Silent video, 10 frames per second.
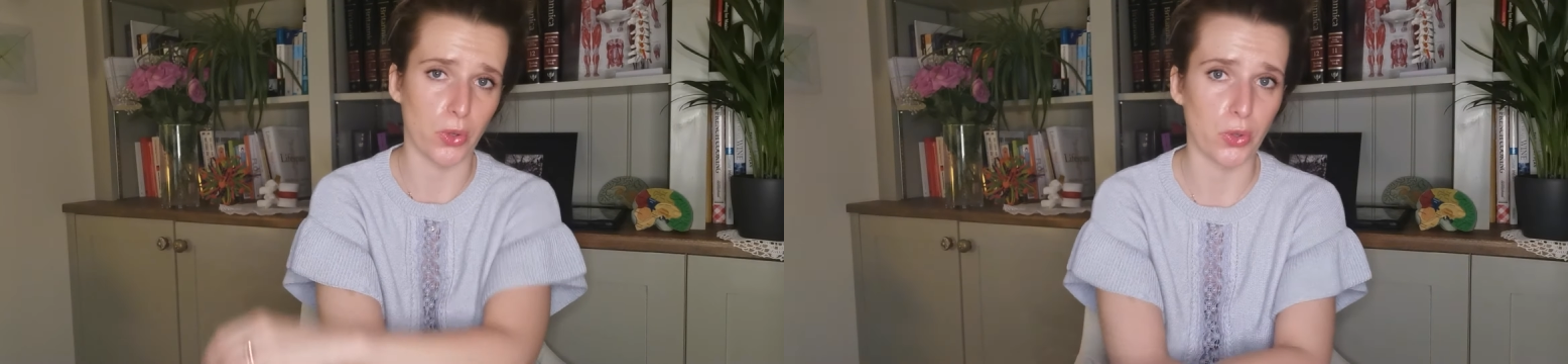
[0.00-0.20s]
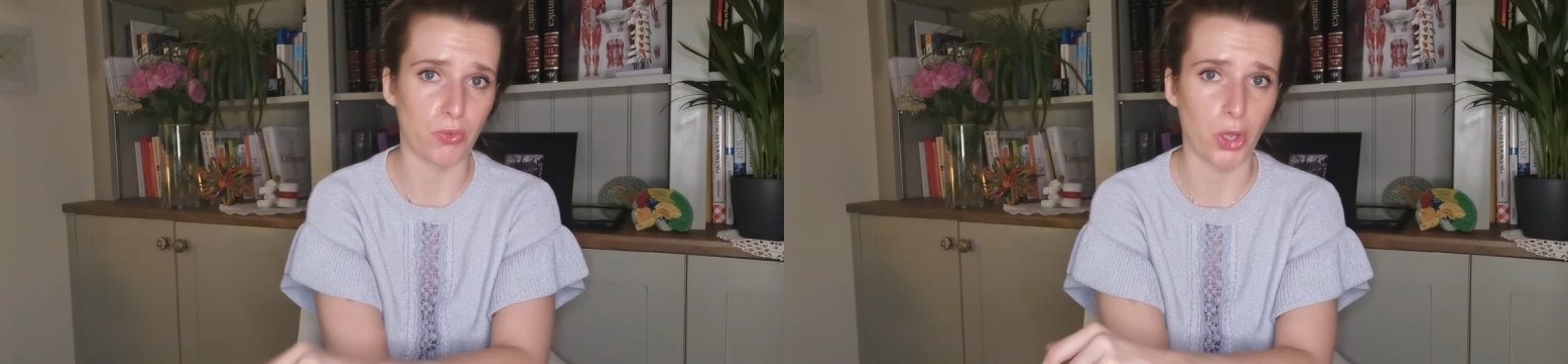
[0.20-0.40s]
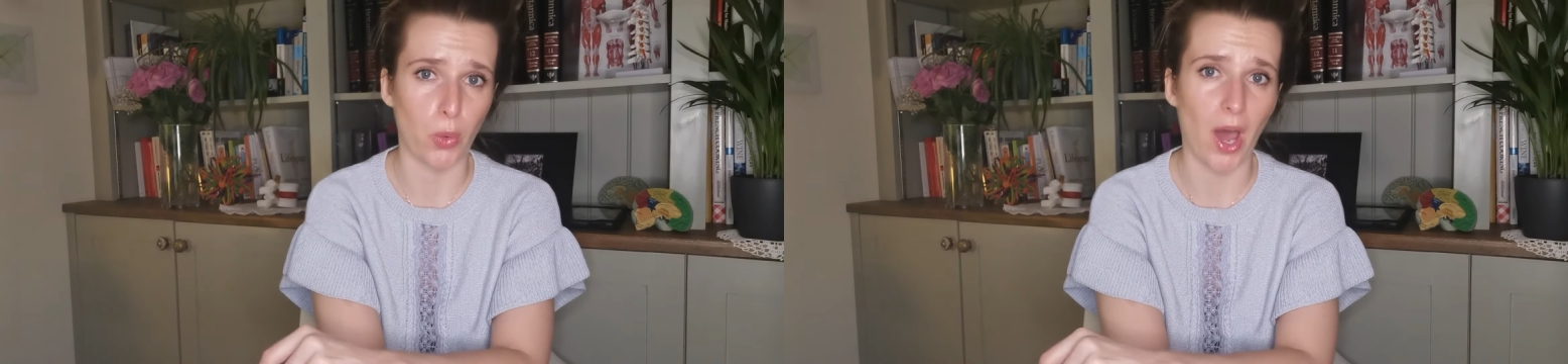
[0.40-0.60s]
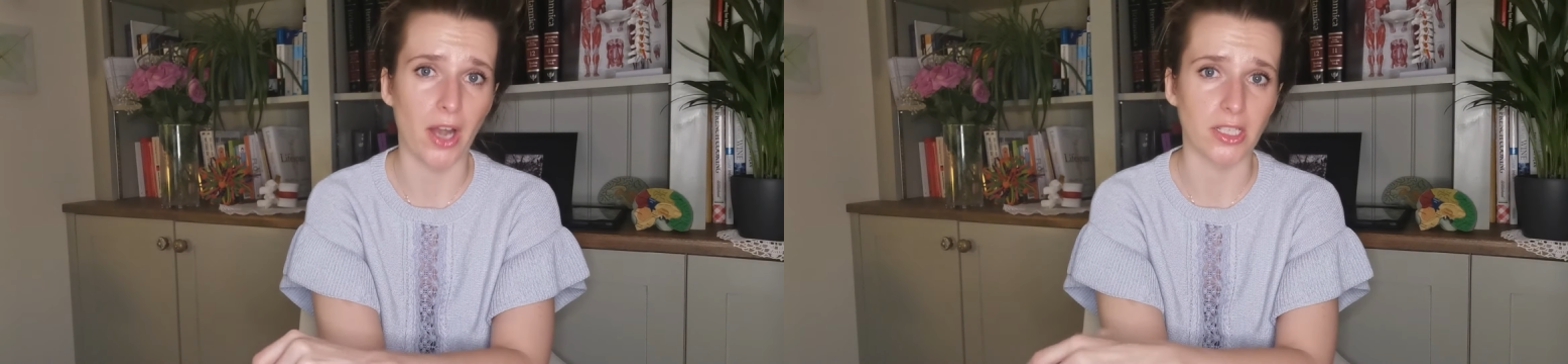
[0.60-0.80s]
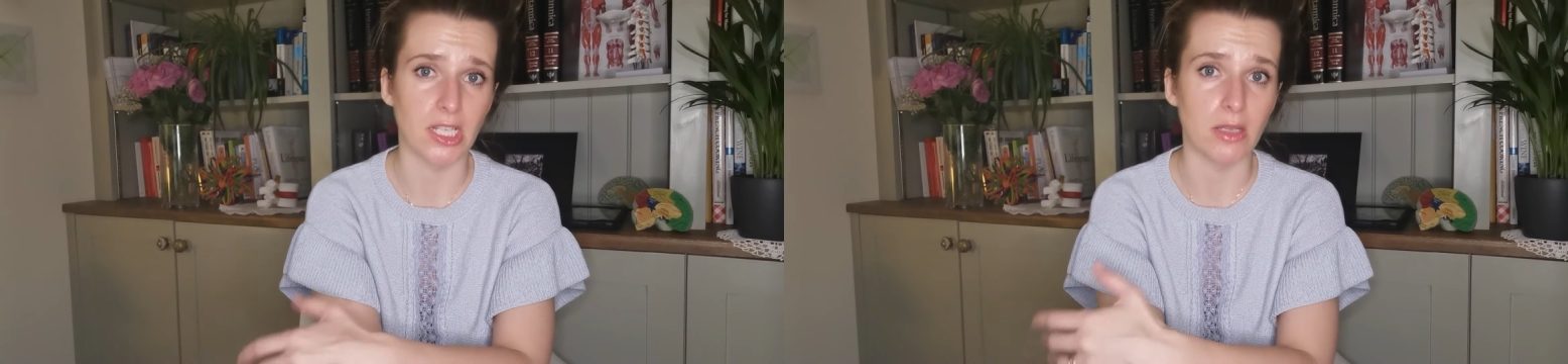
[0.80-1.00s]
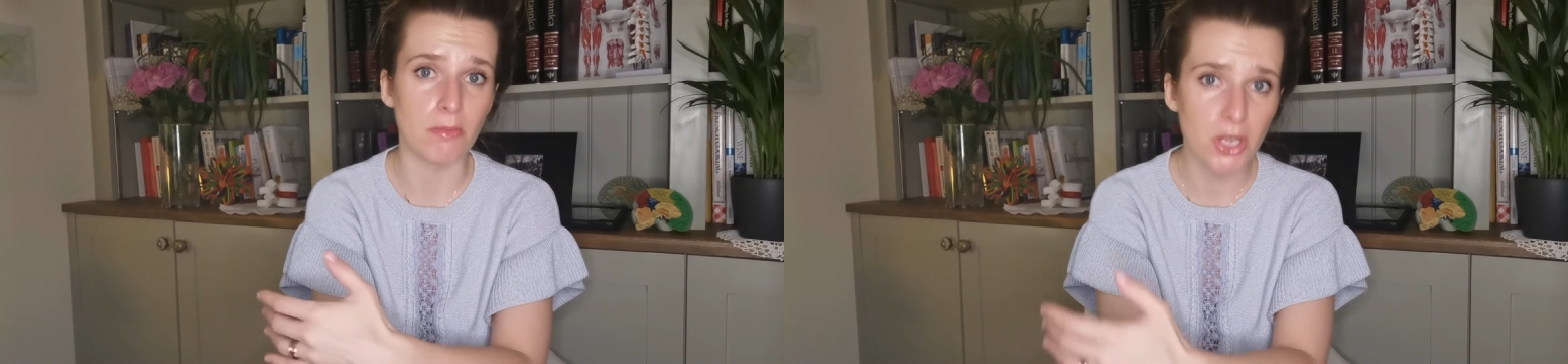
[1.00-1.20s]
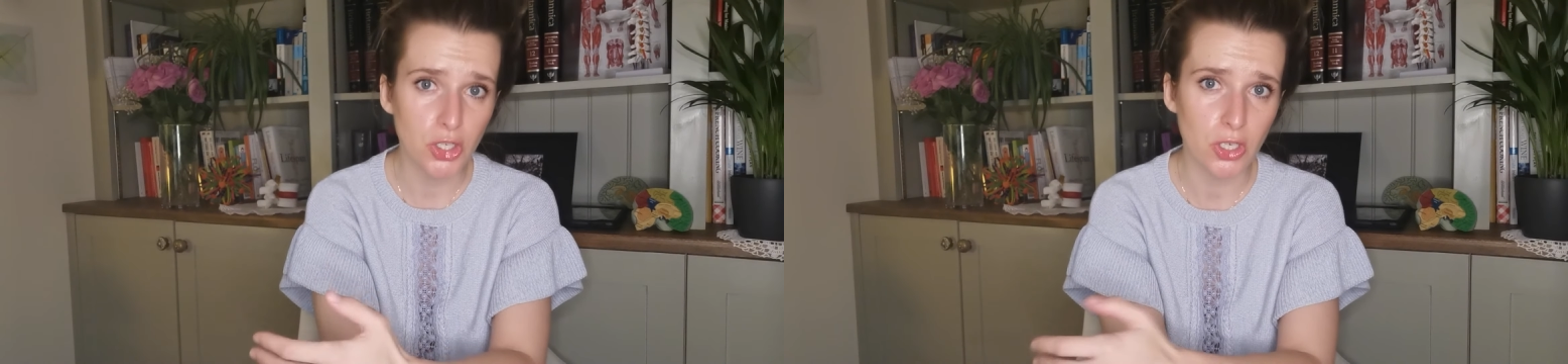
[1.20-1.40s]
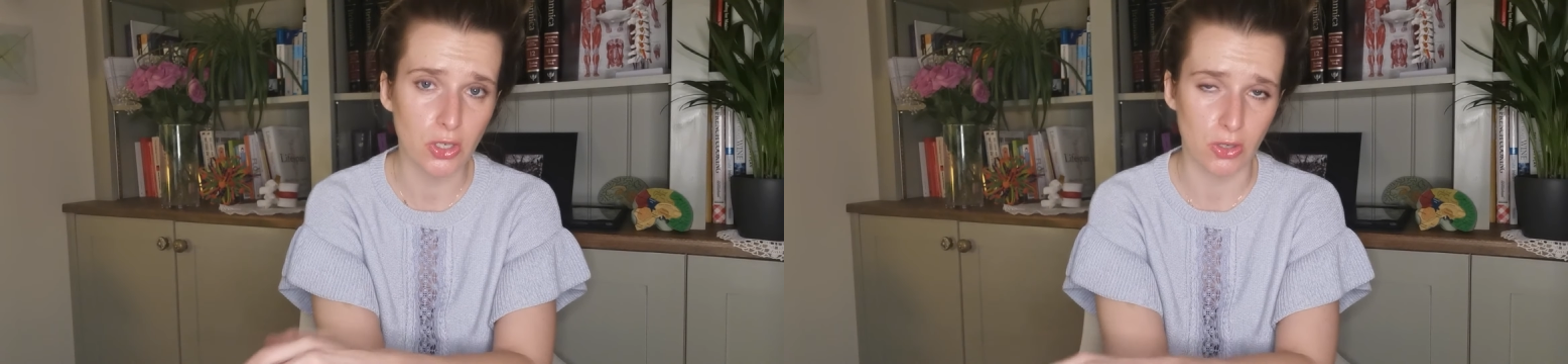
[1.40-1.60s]
who required
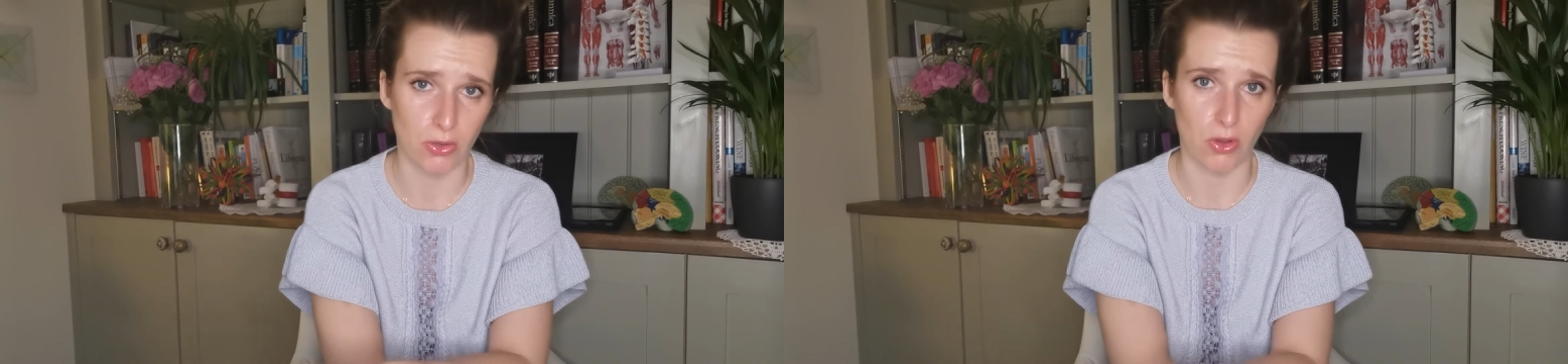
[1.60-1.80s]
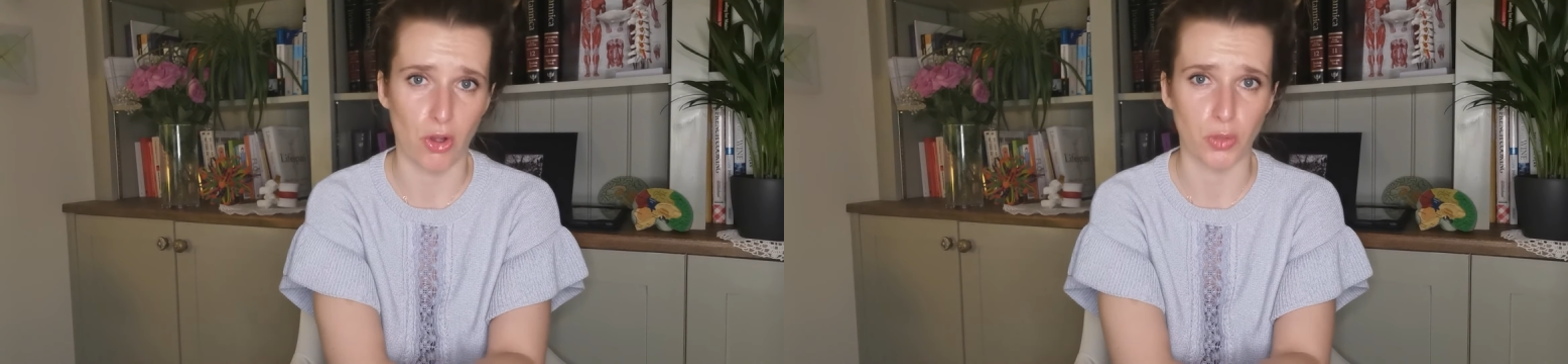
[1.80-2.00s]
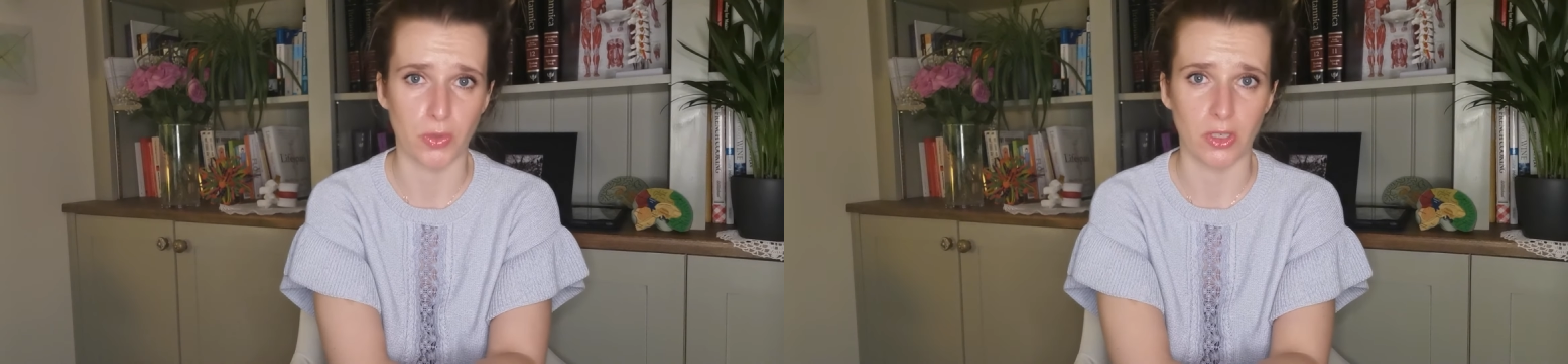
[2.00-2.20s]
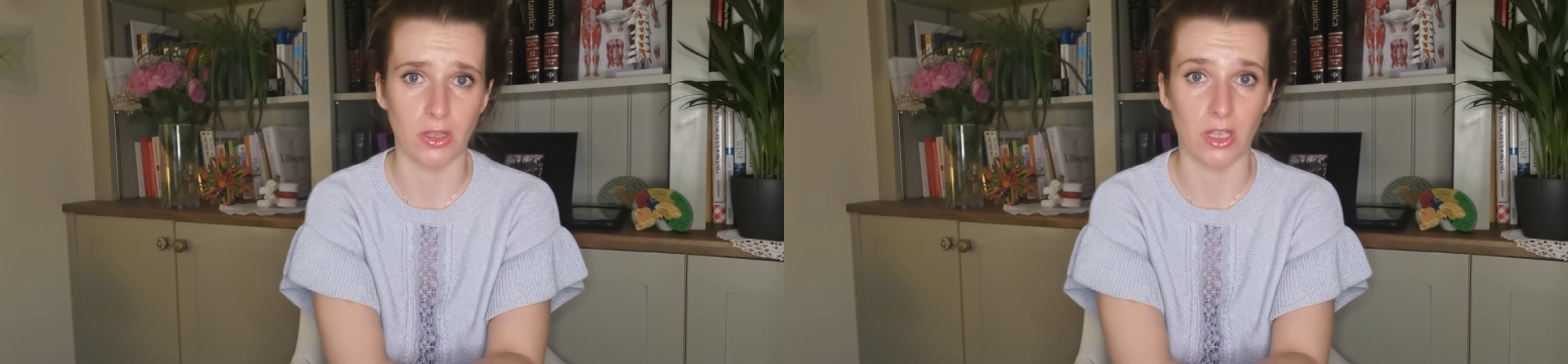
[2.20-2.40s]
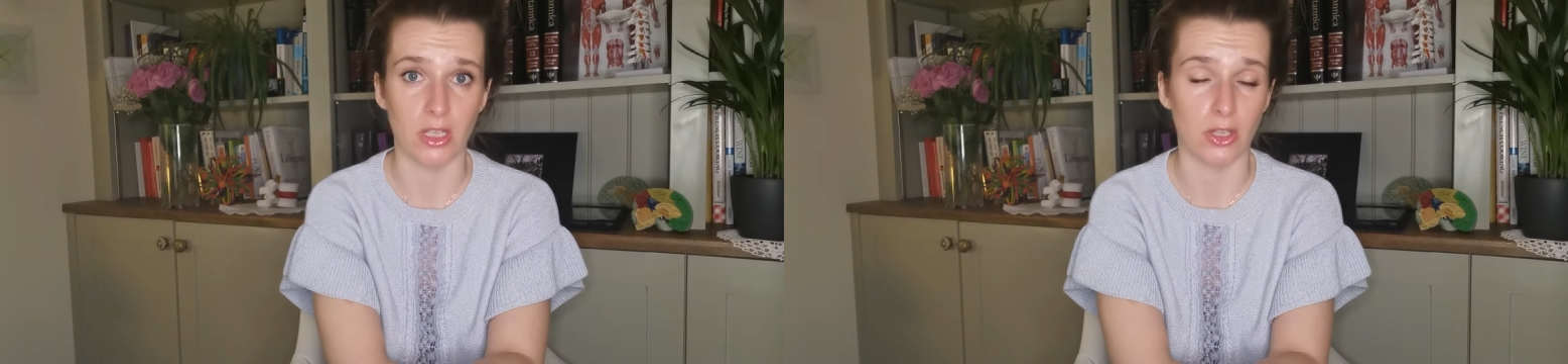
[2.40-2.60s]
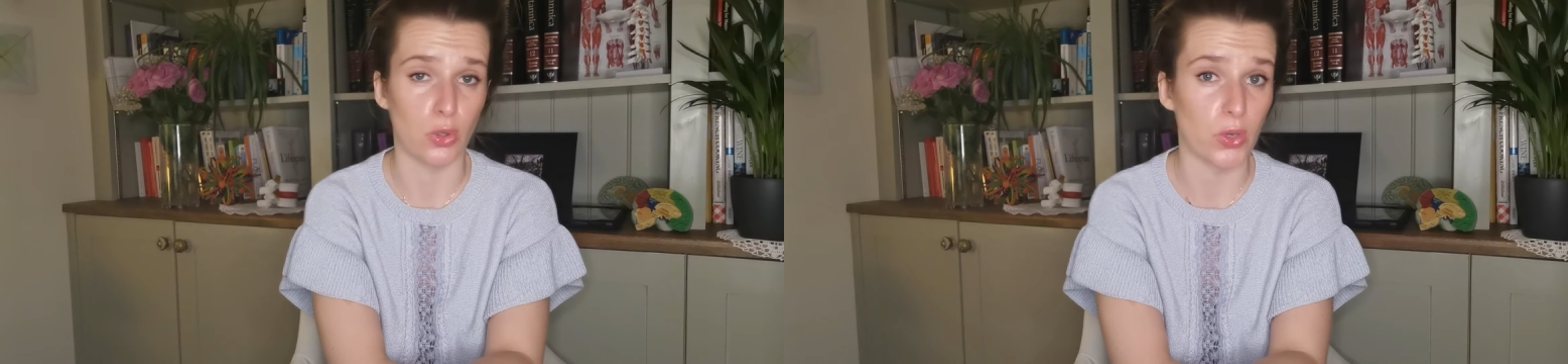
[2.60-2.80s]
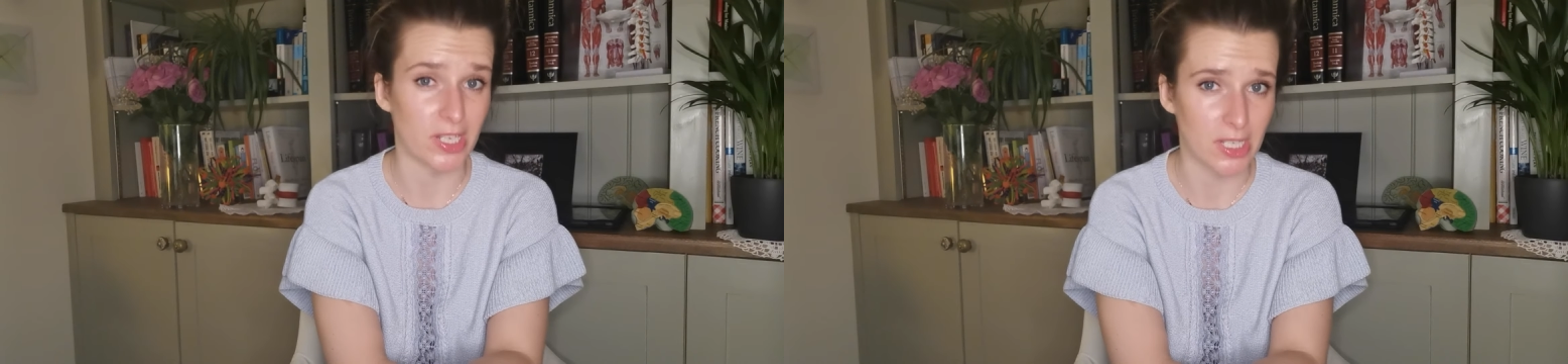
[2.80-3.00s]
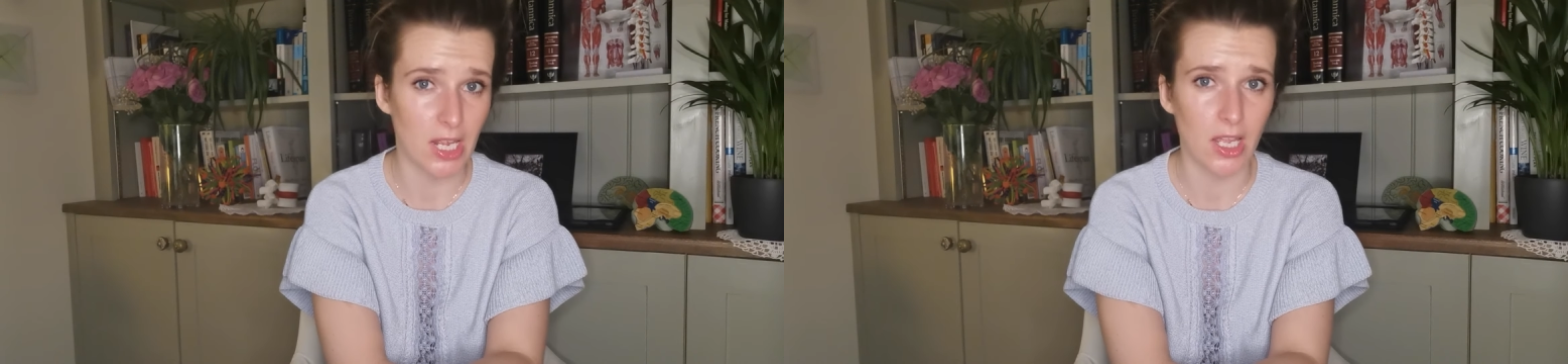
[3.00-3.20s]
admission to the hospital in the
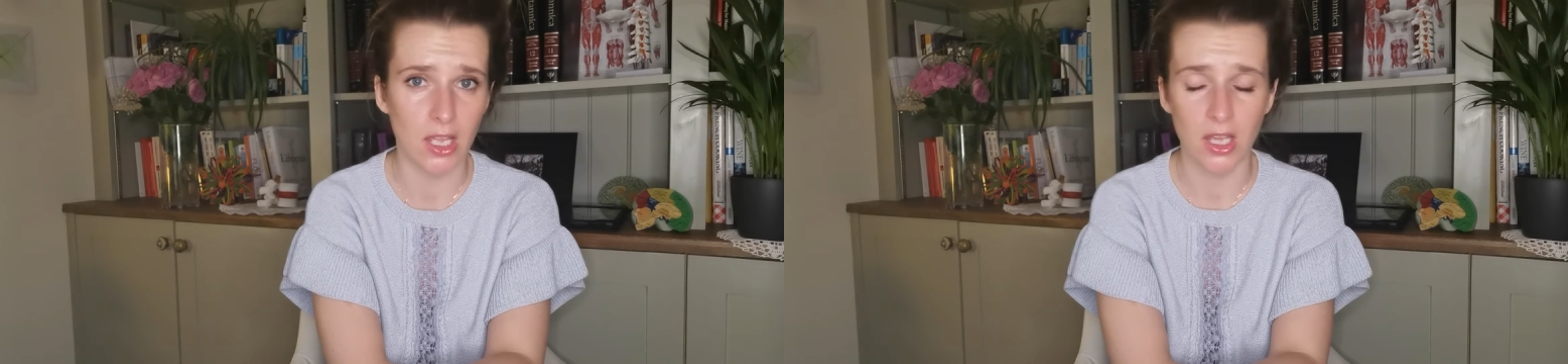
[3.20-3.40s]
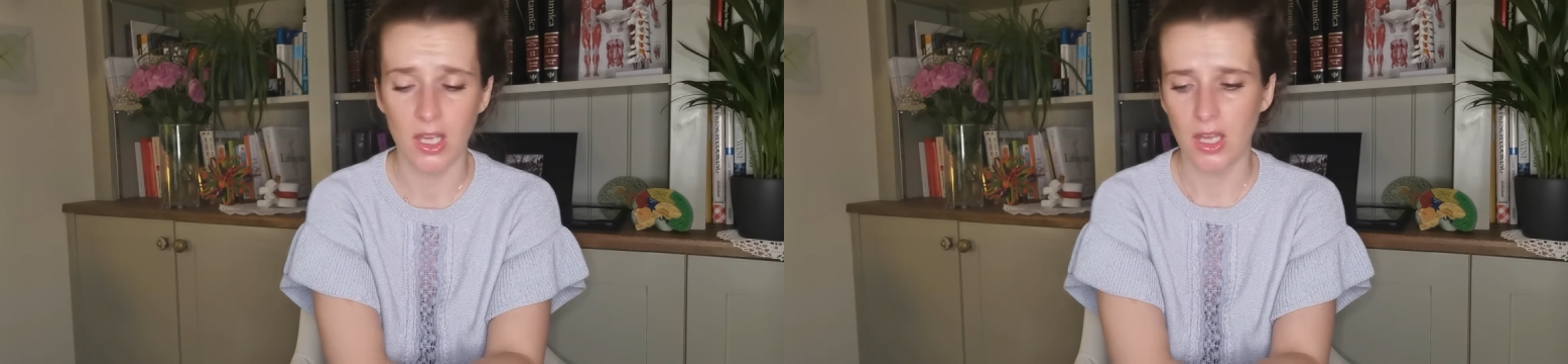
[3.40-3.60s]
USA